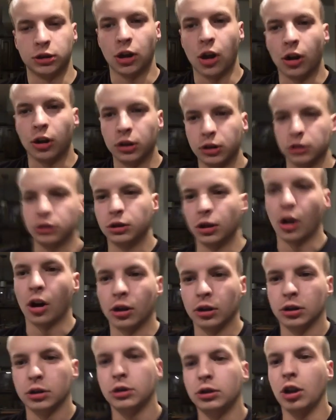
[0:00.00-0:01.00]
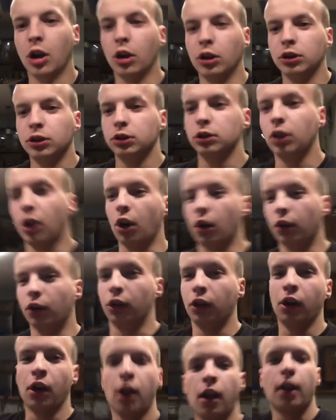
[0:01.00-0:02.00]
yo, yo, yo,
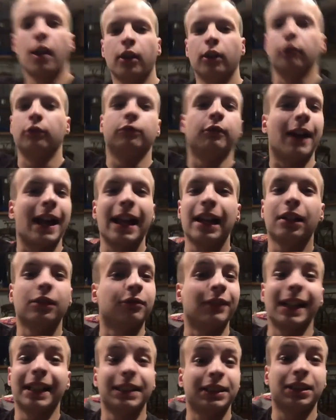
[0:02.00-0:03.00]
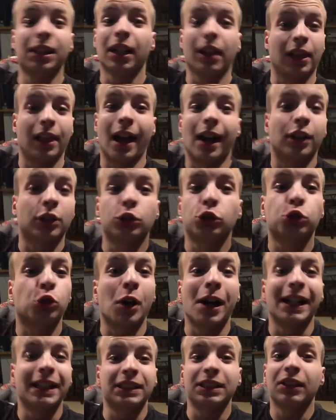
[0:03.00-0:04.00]
yo. Where is the la
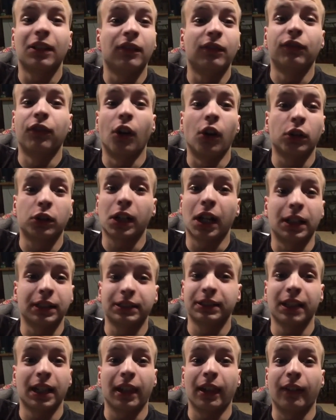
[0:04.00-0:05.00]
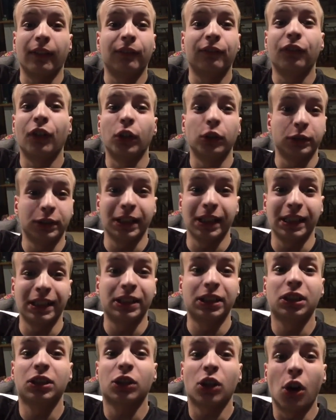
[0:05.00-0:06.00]
radio for
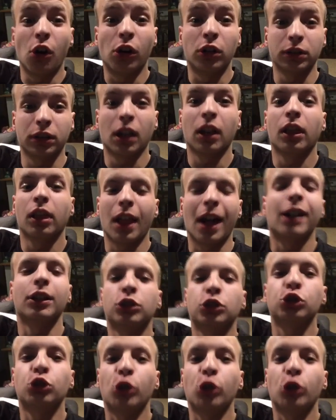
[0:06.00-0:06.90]
this con la